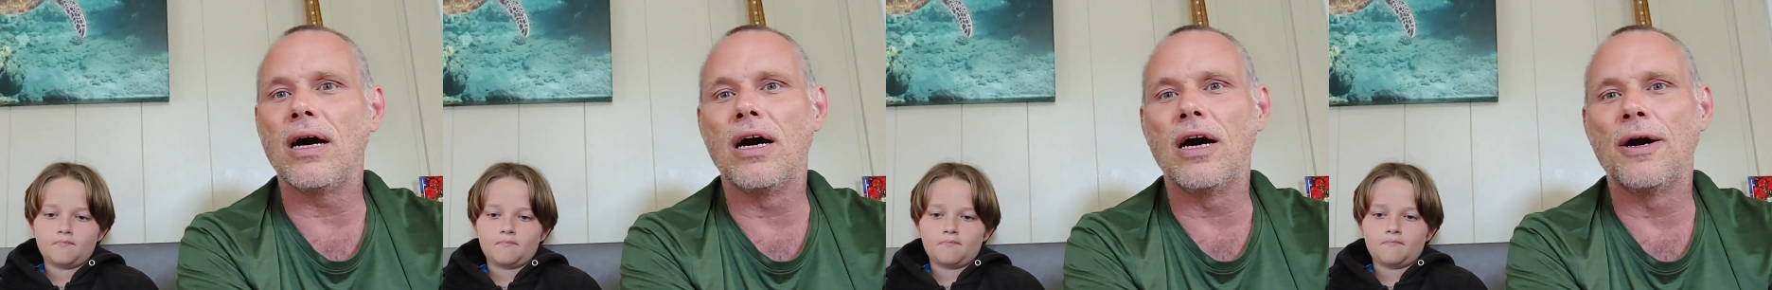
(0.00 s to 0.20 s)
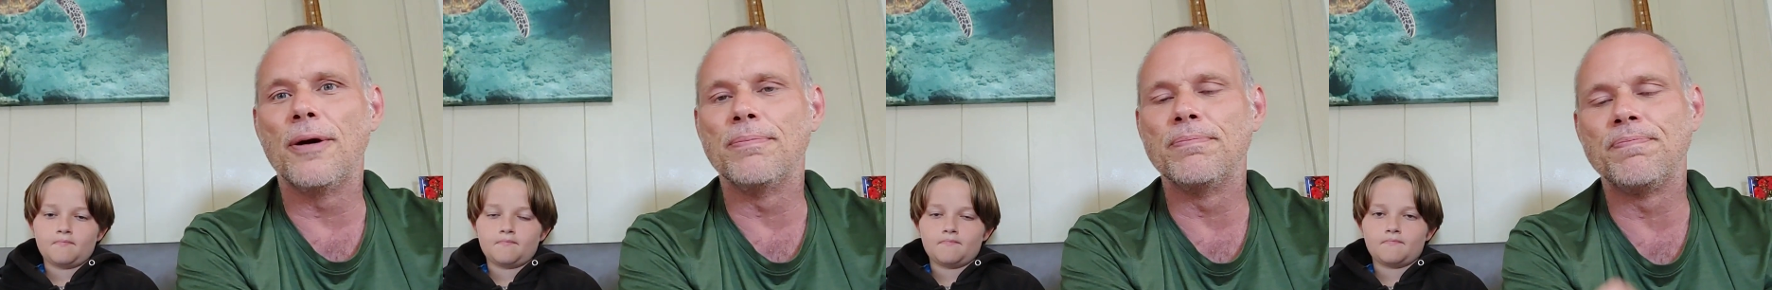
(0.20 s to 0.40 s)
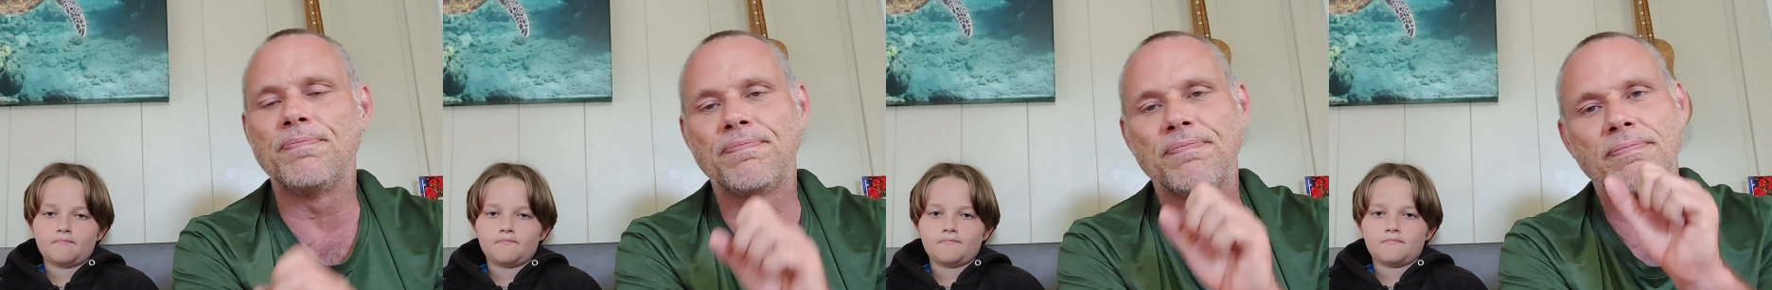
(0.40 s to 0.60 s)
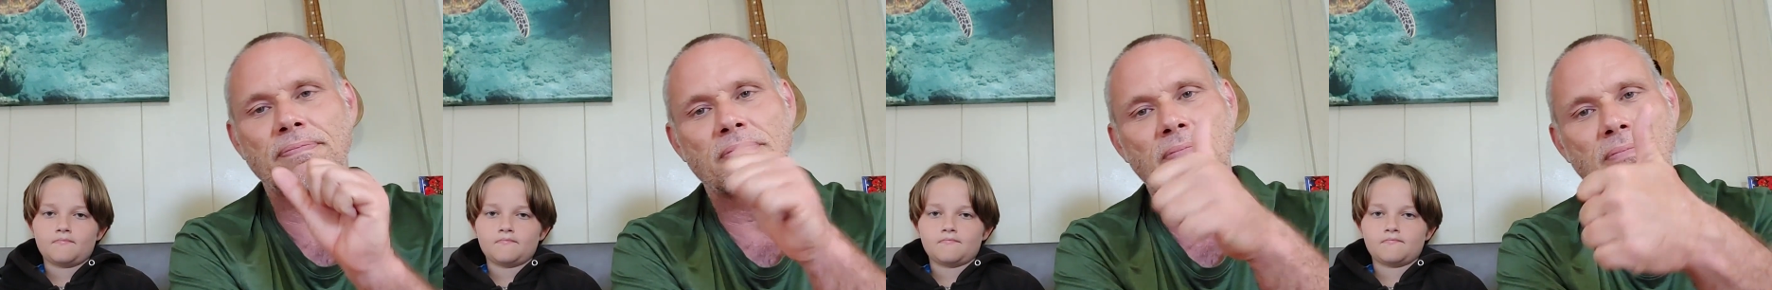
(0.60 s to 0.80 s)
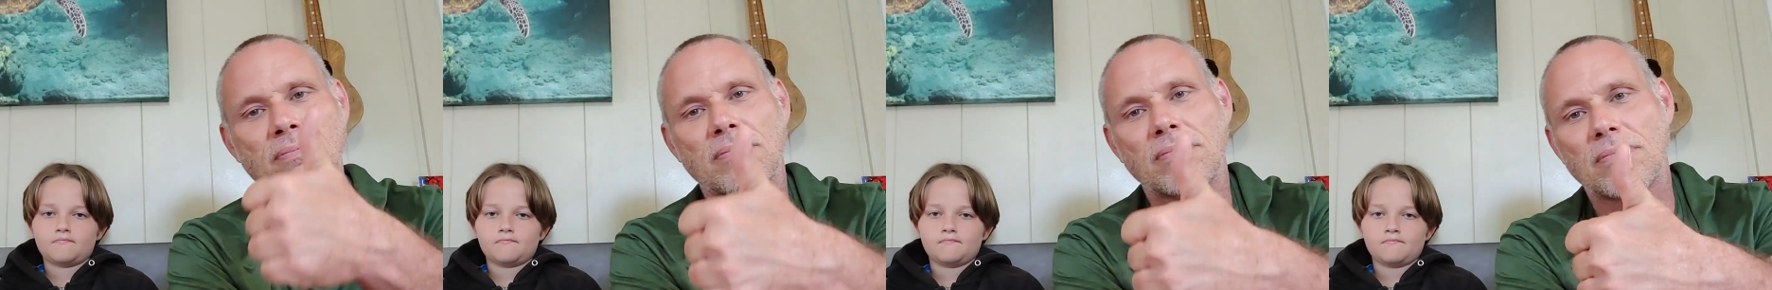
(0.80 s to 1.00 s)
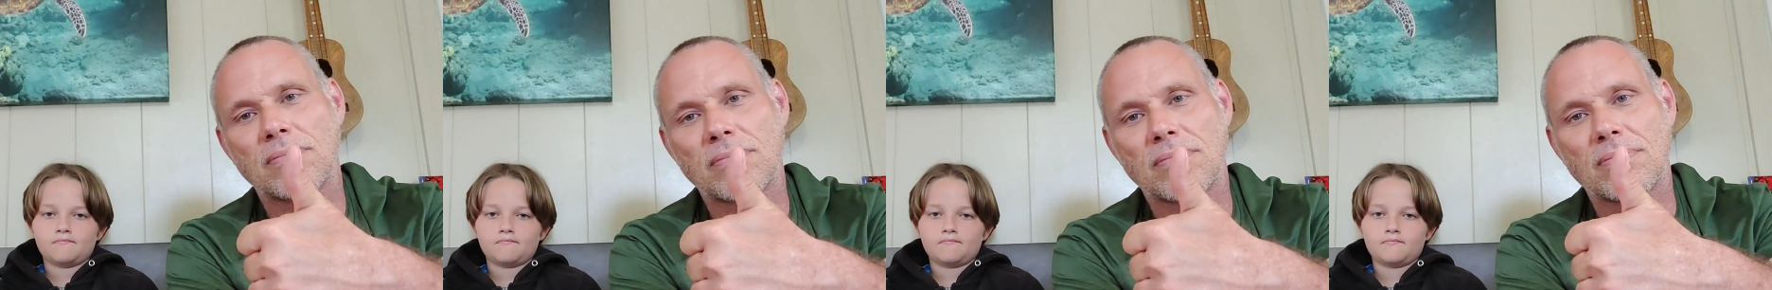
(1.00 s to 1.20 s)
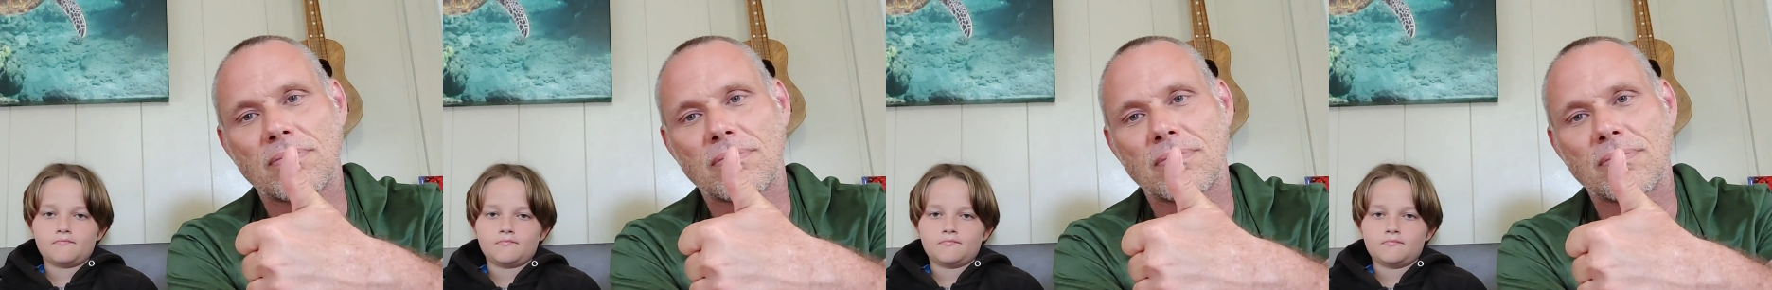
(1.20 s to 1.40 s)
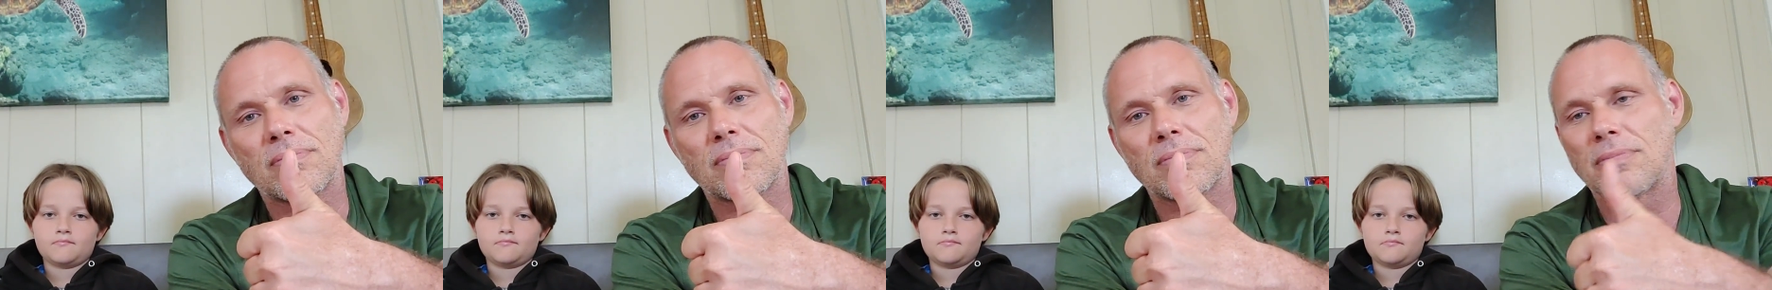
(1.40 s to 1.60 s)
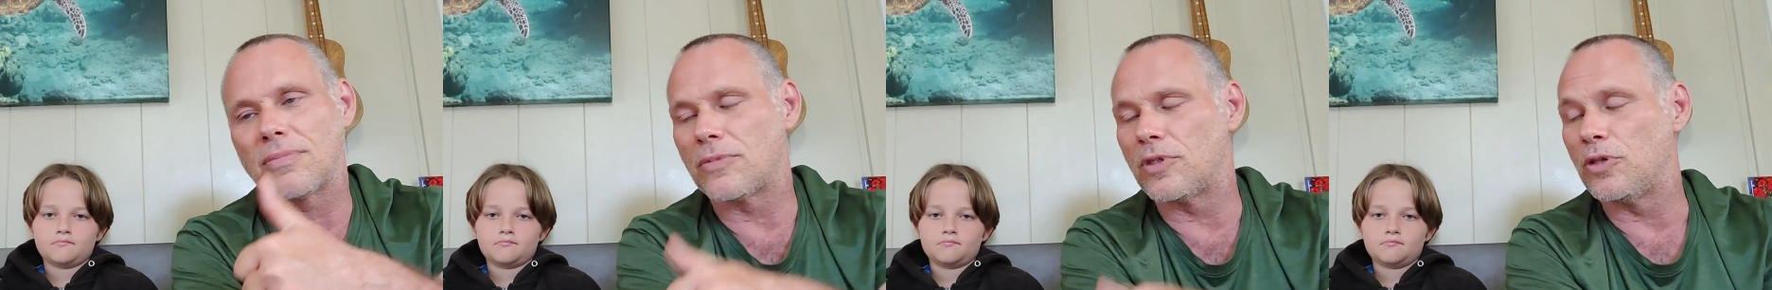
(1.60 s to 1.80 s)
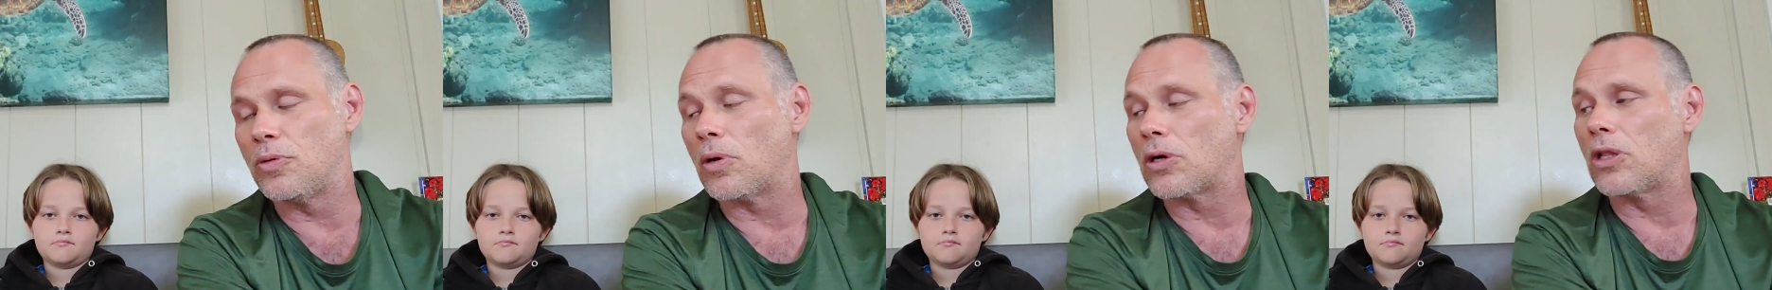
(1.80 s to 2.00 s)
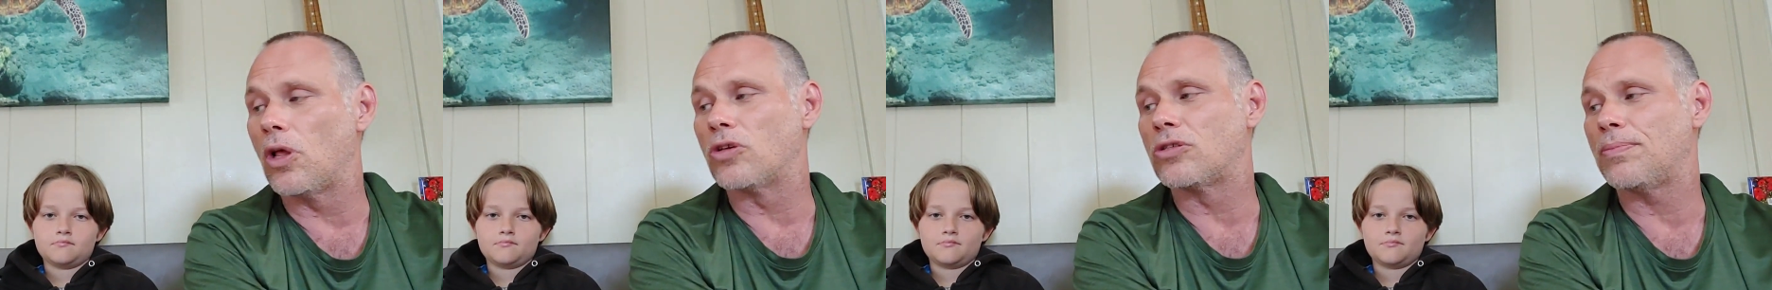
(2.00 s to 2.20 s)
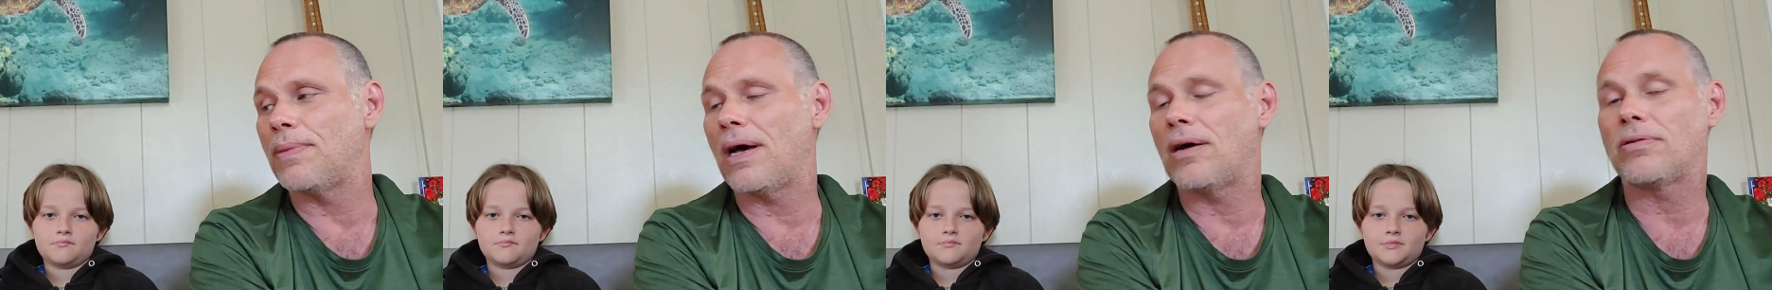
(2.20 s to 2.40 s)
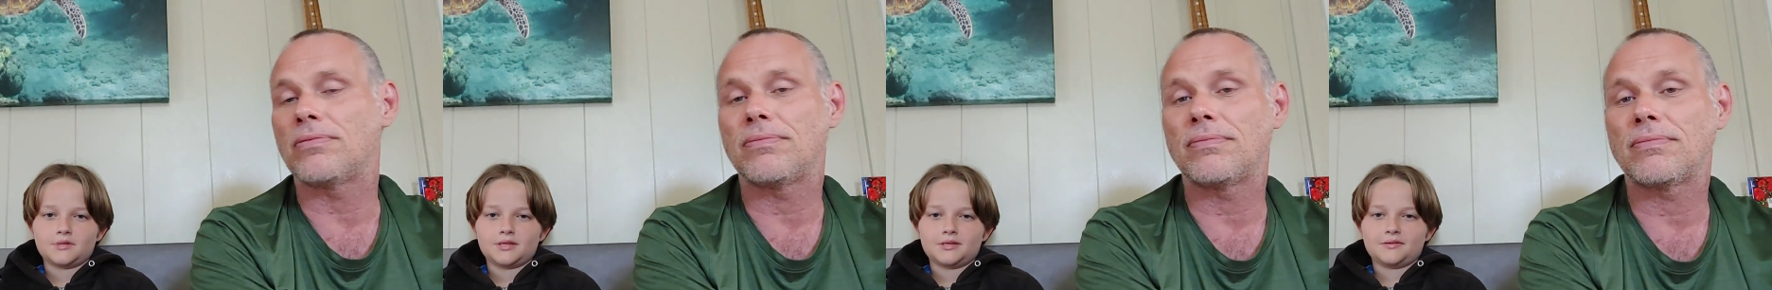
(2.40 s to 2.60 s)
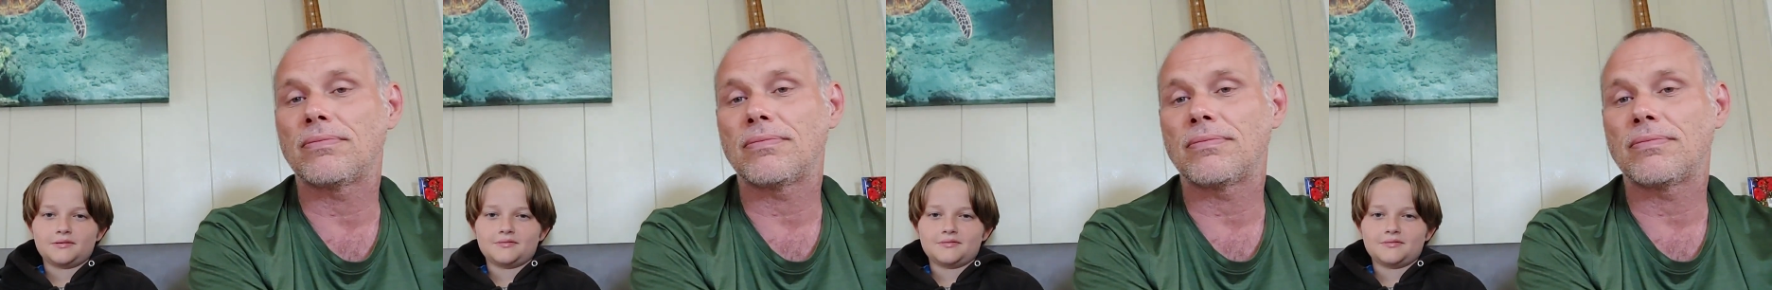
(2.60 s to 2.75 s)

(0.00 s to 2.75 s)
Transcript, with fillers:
Speaker 1: um, you want to close them out?